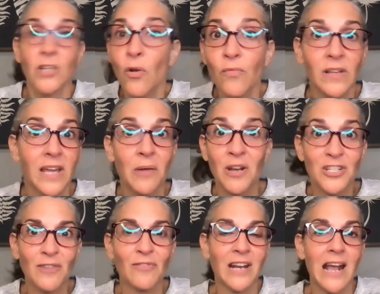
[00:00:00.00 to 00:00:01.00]
Hopefully, I want
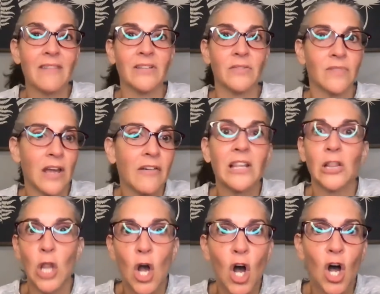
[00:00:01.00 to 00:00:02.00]
Jeffrey to have a very
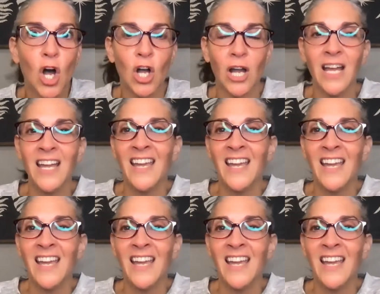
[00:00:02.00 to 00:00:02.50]
long,